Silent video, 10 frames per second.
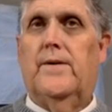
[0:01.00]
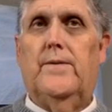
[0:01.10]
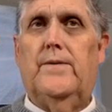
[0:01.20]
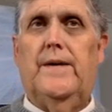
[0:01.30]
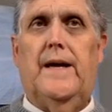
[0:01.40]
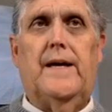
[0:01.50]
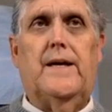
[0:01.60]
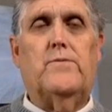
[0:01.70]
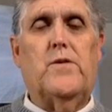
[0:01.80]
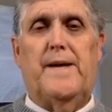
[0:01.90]

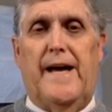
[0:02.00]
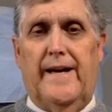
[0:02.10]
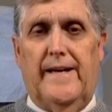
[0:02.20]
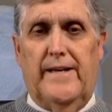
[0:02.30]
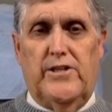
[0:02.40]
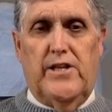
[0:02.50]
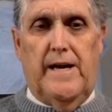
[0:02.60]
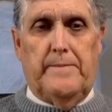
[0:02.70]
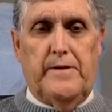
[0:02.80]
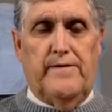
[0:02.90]
Okay, we're back at
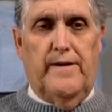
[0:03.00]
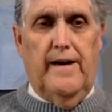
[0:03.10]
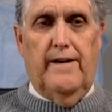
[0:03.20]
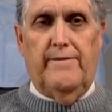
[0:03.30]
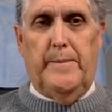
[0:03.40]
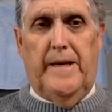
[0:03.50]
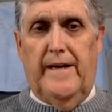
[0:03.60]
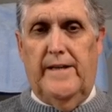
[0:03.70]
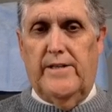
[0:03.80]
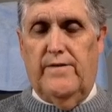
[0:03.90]
chapter 5,
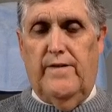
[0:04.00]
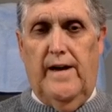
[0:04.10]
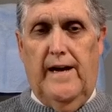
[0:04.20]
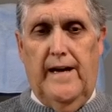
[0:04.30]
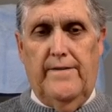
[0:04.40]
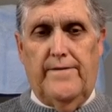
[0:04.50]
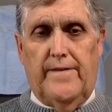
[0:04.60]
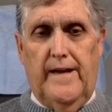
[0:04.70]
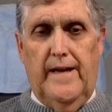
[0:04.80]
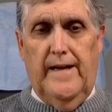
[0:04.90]
page 5,
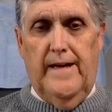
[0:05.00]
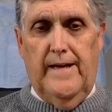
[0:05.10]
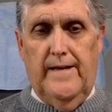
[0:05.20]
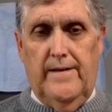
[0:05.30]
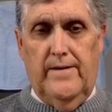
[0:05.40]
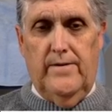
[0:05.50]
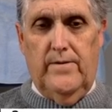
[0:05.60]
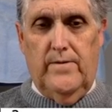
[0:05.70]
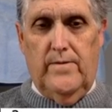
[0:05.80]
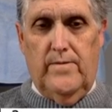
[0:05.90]

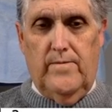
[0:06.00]
and